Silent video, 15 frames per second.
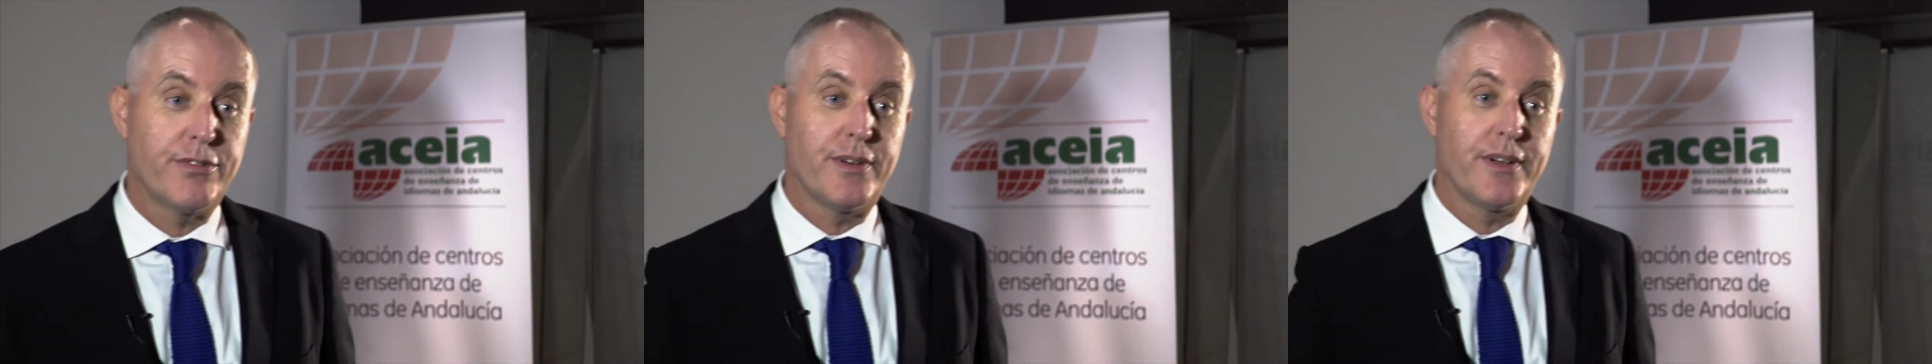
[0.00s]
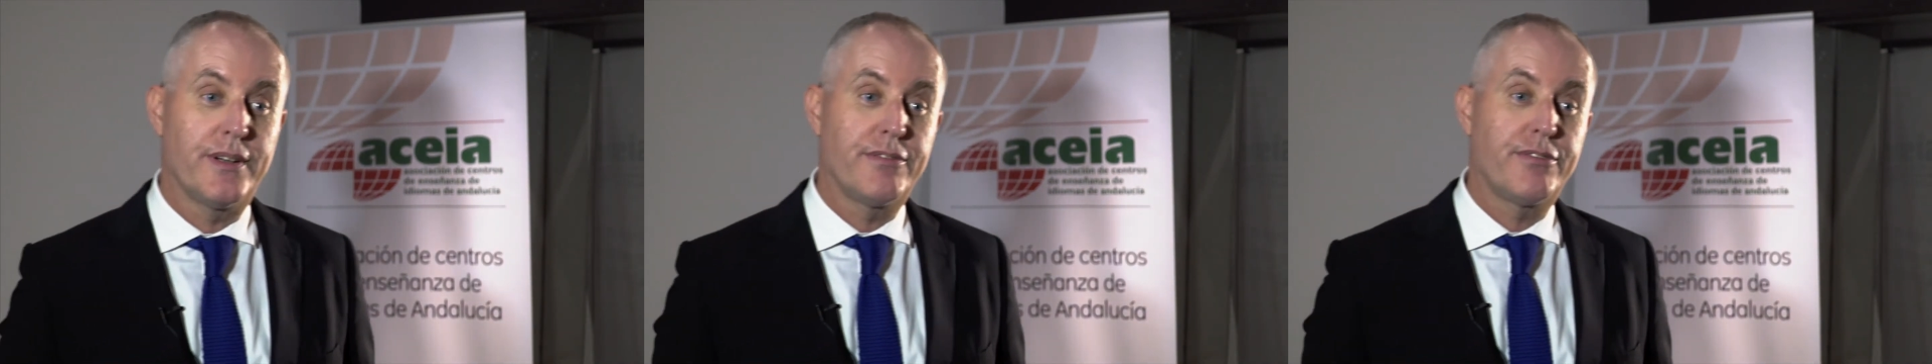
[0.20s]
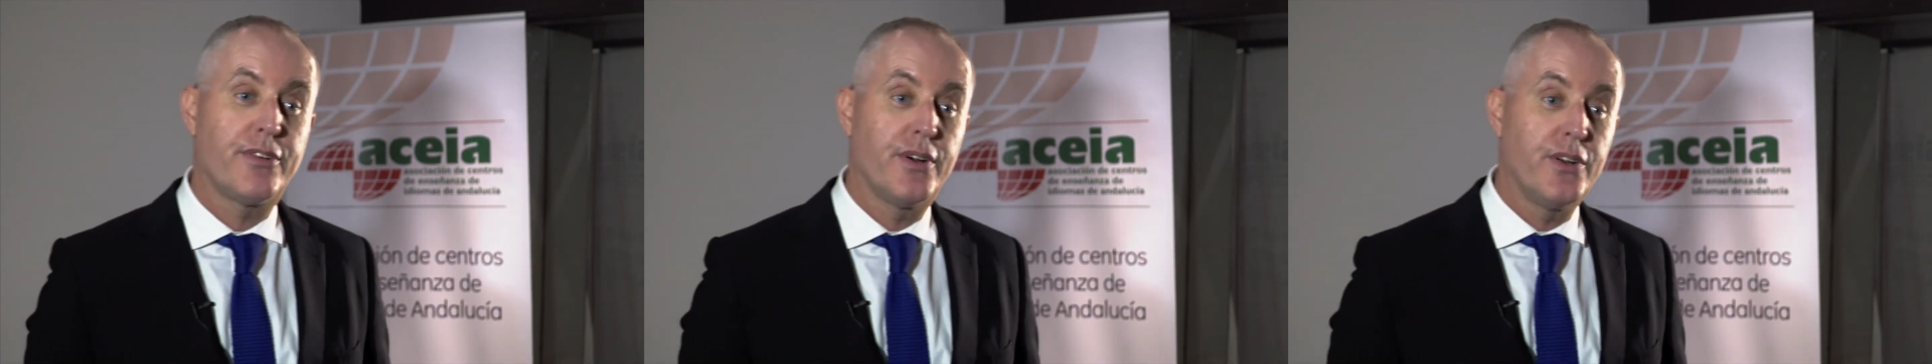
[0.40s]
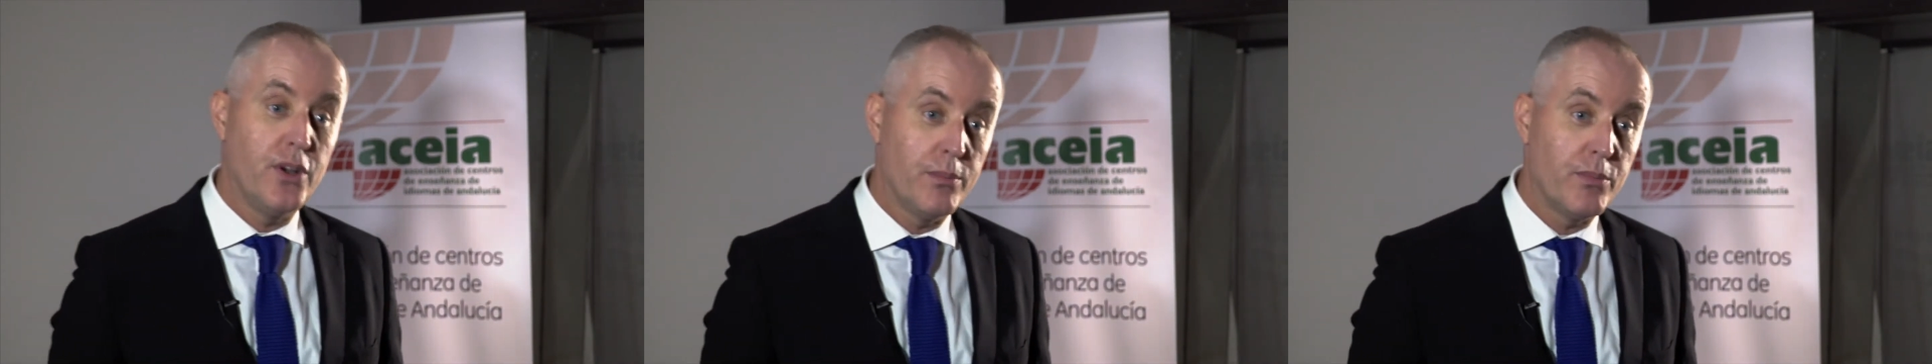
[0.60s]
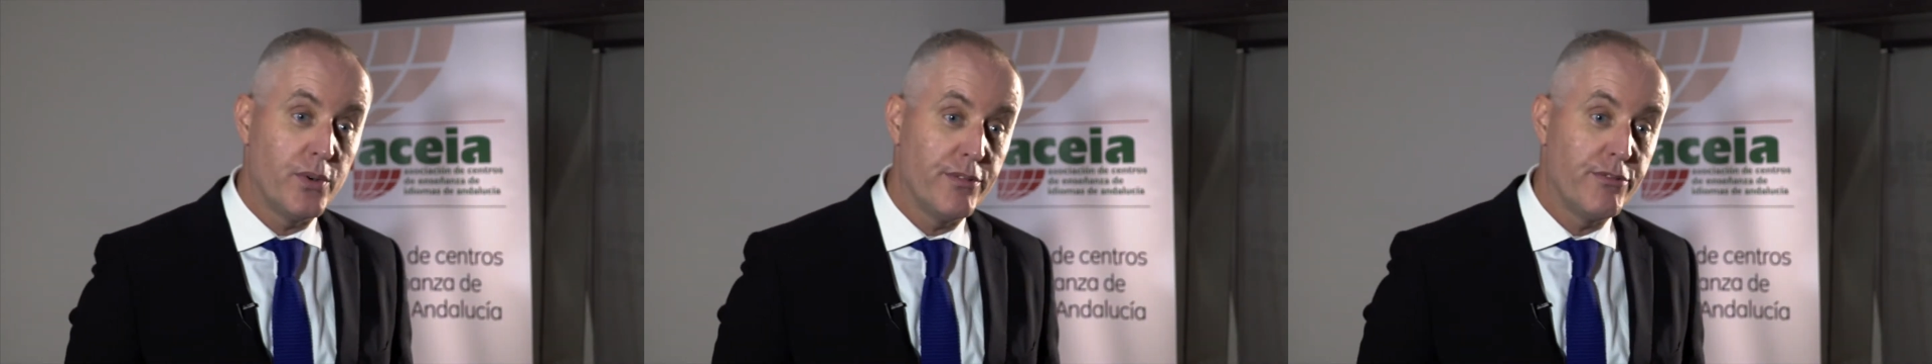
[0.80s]
for a
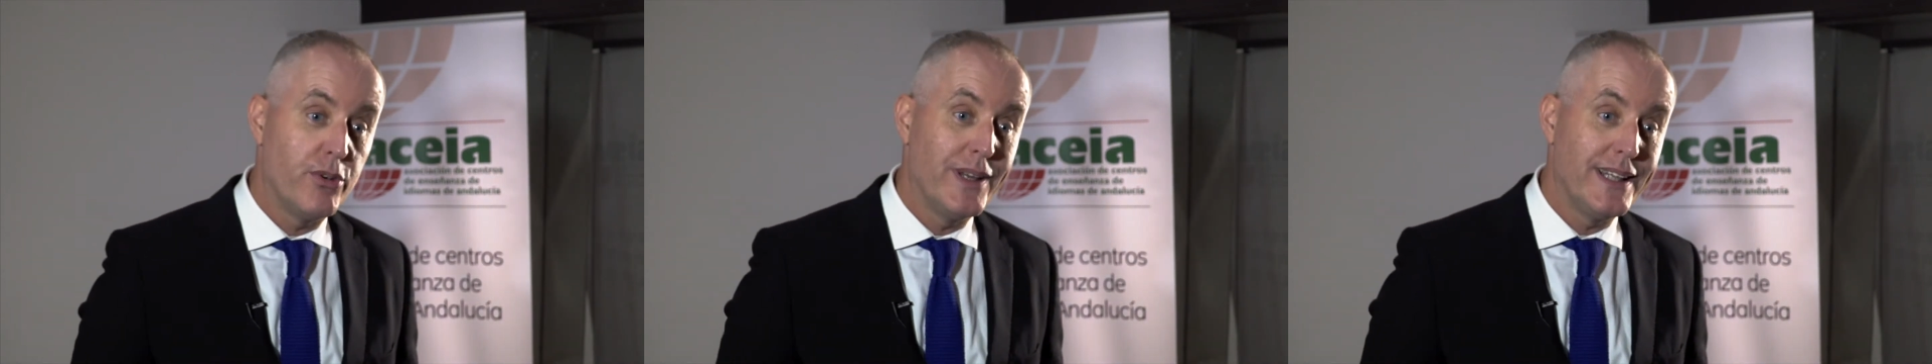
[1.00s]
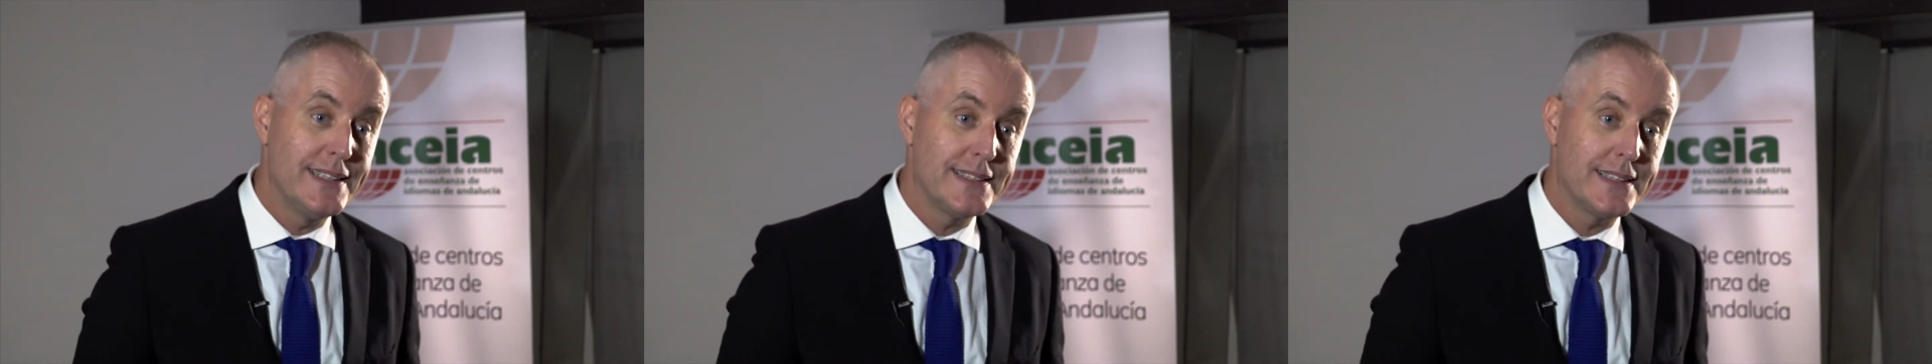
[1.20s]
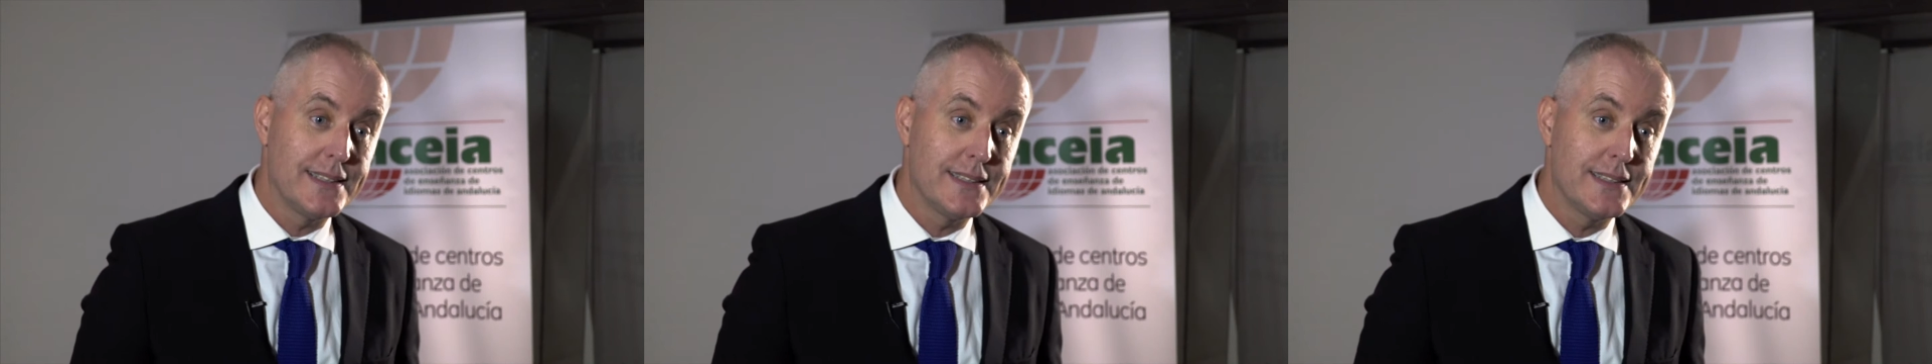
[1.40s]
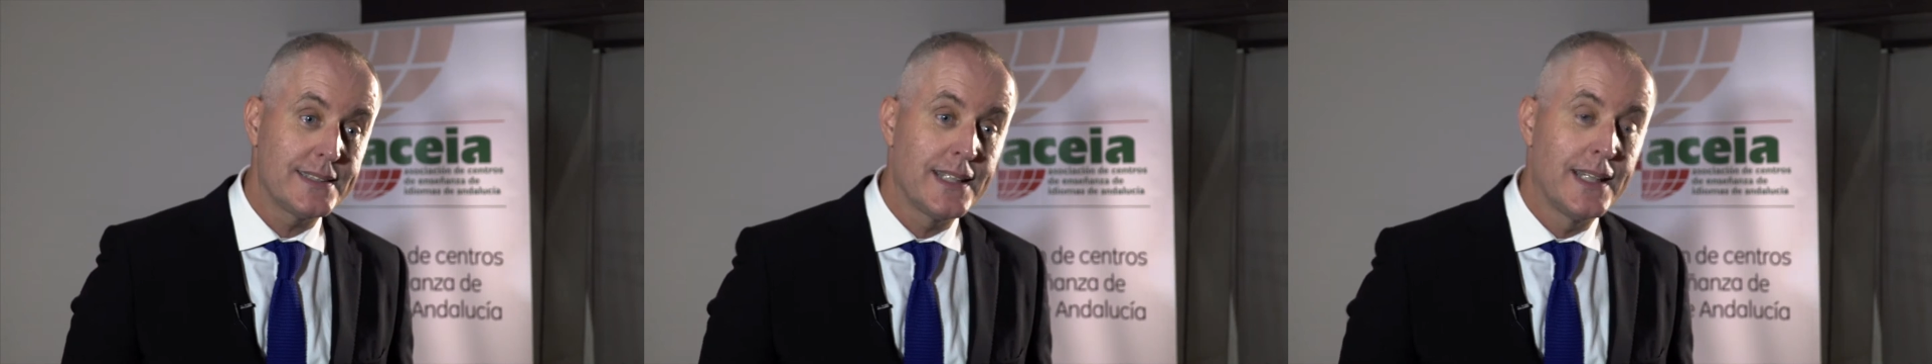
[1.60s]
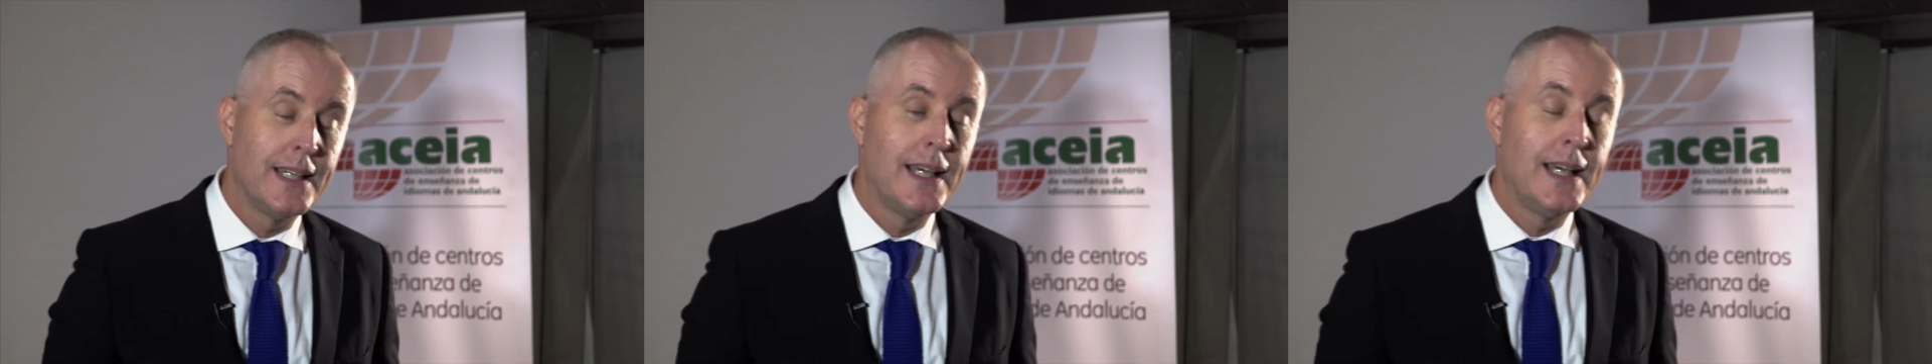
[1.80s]
number of
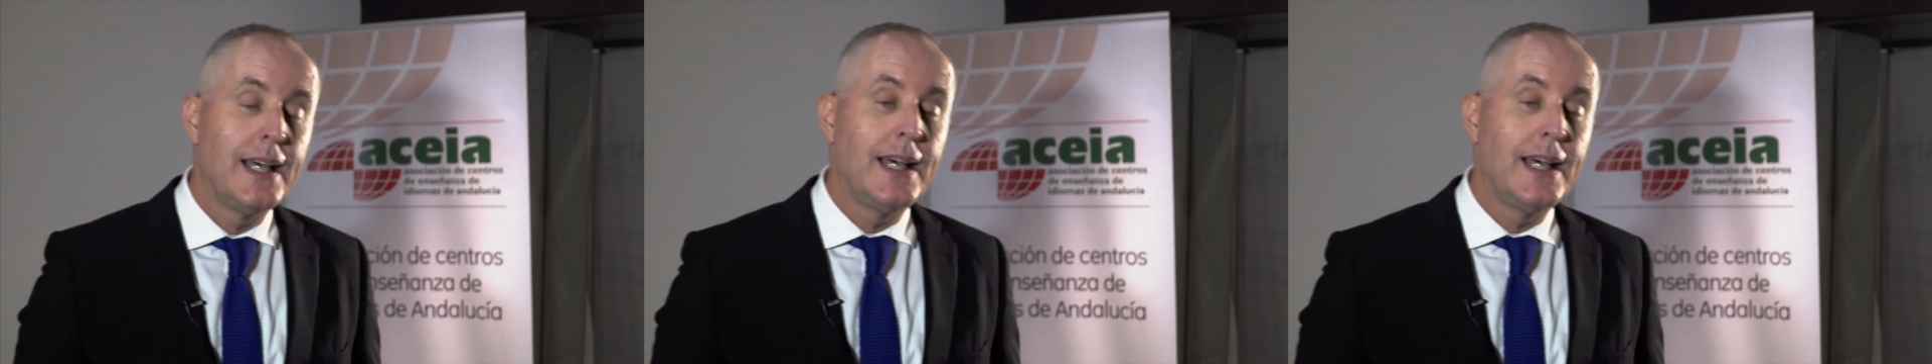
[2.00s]
reasons.